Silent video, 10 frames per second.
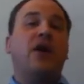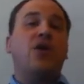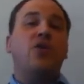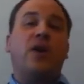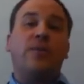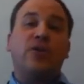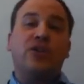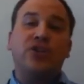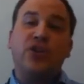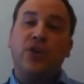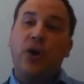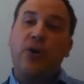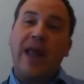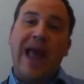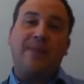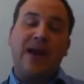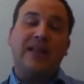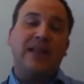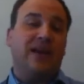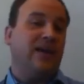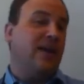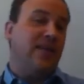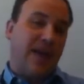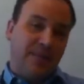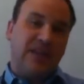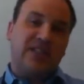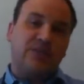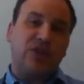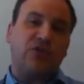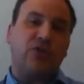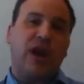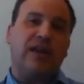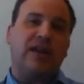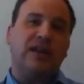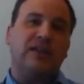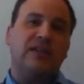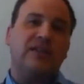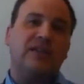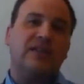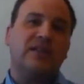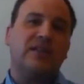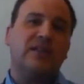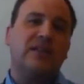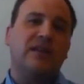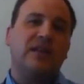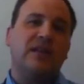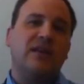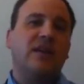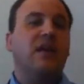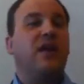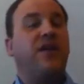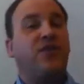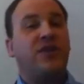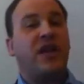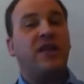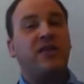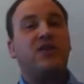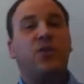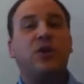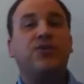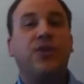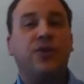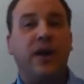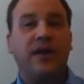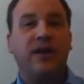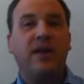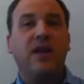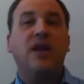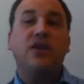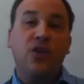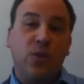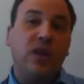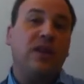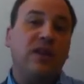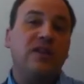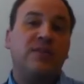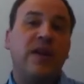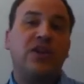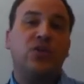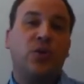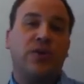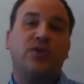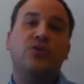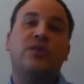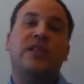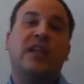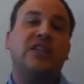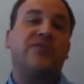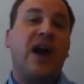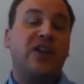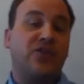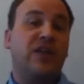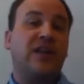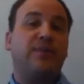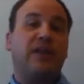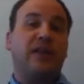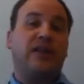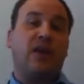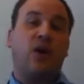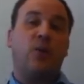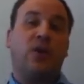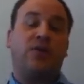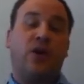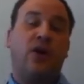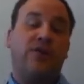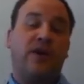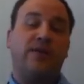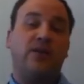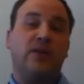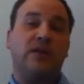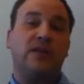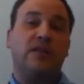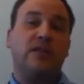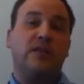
you can pursue your own app idea that meets some general guidelines. If you're taking this course for credit, you will need to make sure that you satisfactorily complete the homework for all 5 units.